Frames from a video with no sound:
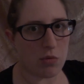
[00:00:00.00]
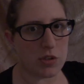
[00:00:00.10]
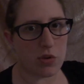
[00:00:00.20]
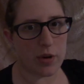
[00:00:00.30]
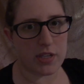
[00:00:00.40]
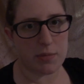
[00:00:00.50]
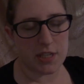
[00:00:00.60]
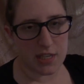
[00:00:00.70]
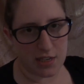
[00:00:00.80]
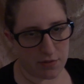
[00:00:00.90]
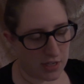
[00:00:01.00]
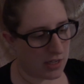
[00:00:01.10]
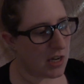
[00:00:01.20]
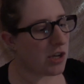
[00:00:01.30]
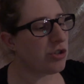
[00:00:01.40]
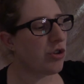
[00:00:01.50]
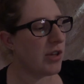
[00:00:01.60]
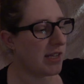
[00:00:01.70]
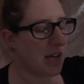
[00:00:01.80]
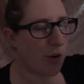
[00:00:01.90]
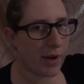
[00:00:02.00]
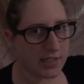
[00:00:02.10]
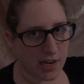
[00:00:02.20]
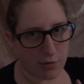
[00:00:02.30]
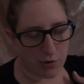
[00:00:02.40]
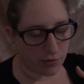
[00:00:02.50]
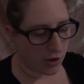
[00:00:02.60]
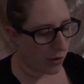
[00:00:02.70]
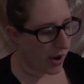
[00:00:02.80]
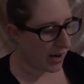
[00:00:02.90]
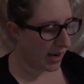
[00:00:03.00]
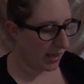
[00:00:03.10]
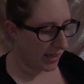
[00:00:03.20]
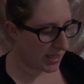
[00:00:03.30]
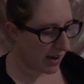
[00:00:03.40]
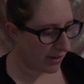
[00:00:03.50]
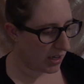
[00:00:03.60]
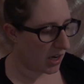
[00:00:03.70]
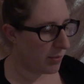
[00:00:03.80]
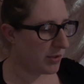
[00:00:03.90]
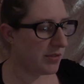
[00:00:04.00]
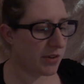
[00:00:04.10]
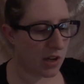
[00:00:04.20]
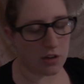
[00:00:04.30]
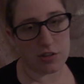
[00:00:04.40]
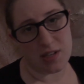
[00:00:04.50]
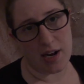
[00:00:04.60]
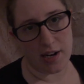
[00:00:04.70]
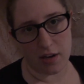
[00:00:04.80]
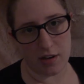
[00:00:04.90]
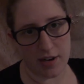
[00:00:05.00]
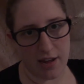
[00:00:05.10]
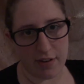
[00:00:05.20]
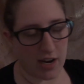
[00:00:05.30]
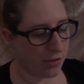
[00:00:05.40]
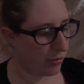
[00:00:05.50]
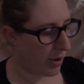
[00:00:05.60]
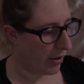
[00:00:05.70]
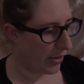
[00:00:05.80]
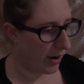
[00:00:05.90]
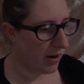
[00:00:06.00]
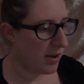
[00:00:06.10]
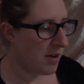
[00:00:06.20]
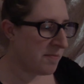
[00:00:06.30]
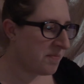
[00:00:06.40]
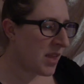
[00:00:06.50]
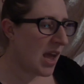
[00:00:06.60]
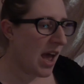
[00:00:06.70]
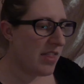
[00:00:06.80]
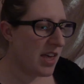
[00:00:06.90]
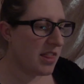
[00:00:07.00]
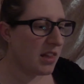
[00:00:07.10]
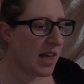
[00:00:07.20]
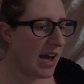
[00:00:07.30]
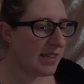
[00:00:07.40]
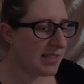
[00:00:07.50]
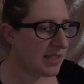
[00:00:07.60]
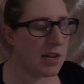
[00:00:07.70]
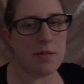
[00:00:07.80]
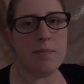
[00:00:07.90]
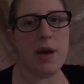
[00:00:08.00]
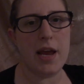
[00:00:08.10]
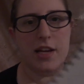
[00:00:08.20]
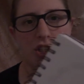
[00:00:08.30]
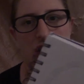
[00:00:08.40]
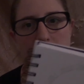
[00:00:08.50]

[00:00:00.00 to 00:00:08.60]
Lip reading: was going to be the evening. So that's how my day would flow, and I liked having a couple different colors that I could navigate throughout there. And then the last page that